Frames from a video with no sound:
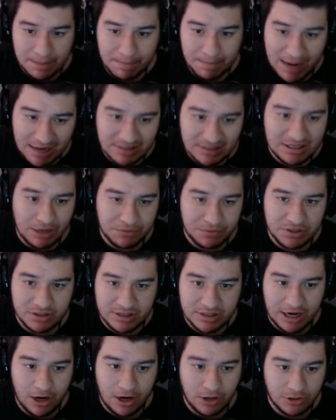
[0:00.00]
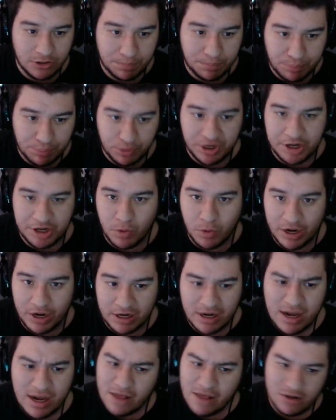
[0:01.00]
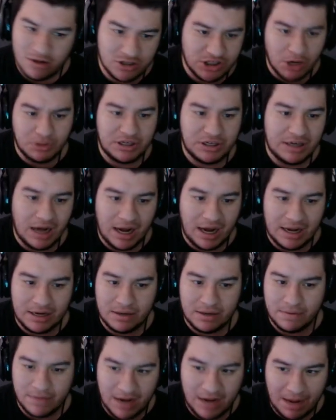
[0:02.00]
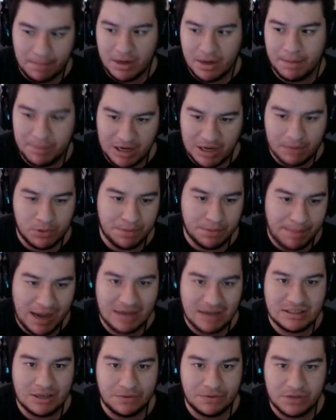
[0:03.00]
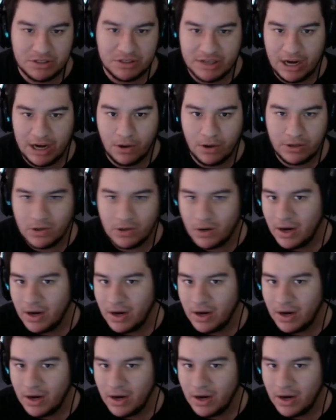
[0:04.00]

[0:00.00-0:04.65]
max out this character pretty quick. There's no denying that I'm going to be able to max out this character.